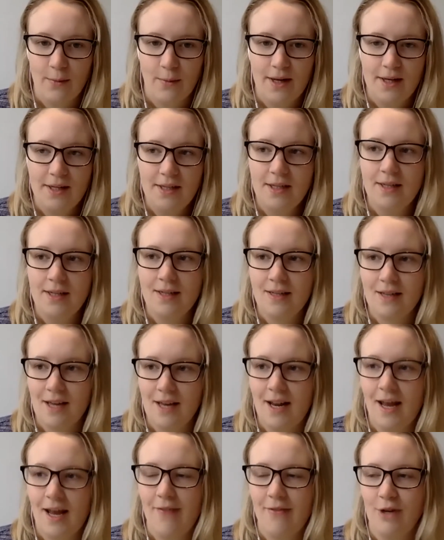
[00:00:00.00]
one
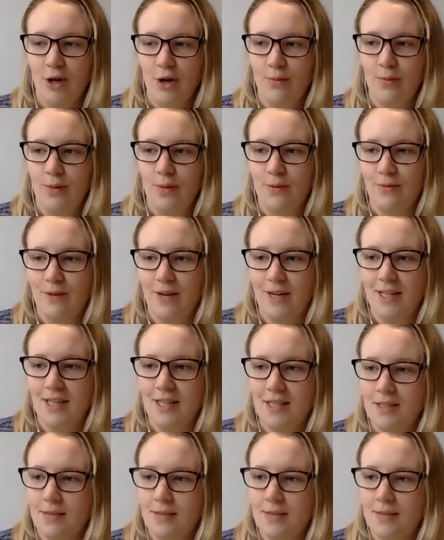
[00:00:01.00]
and have it open and ready.